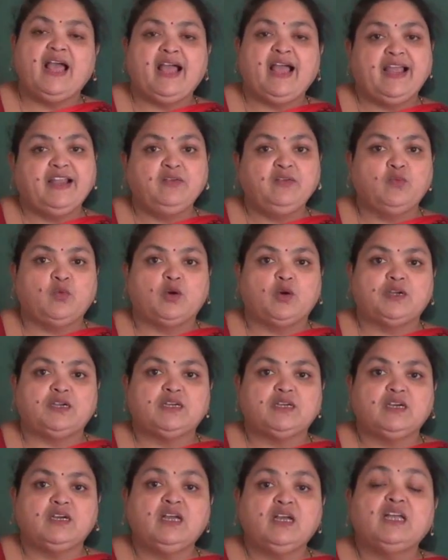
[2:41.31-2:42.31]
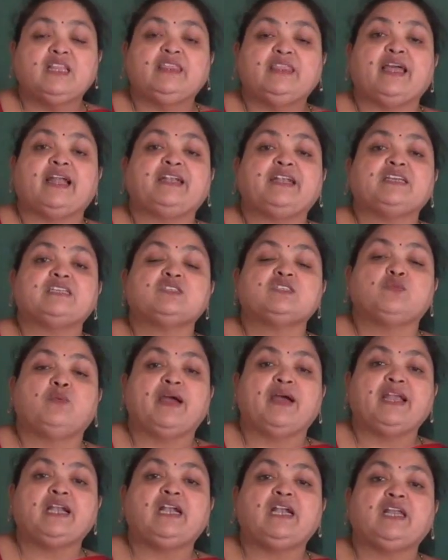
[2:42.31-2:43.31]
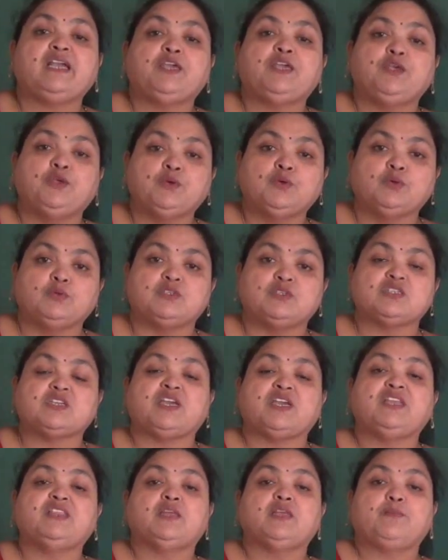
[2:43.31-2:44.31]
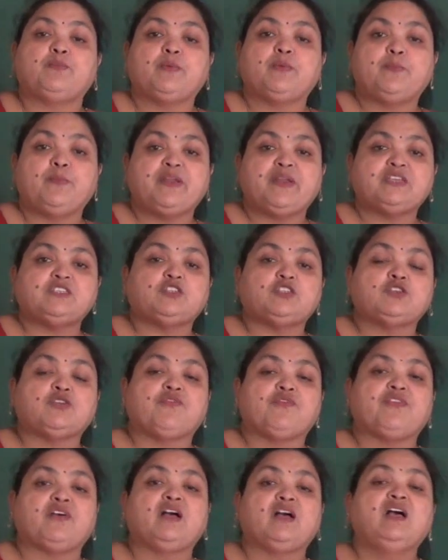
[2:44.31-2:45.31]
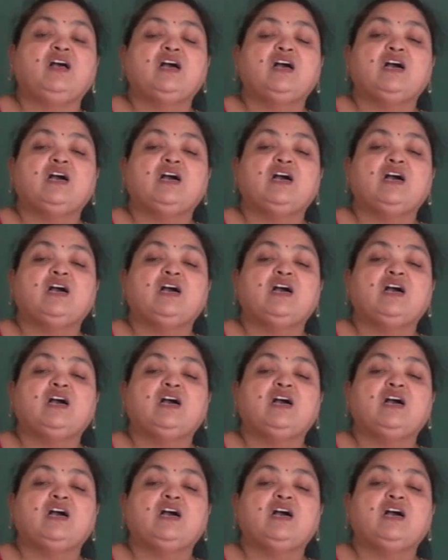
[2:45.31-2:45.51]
and water that is widely used in the preparation of a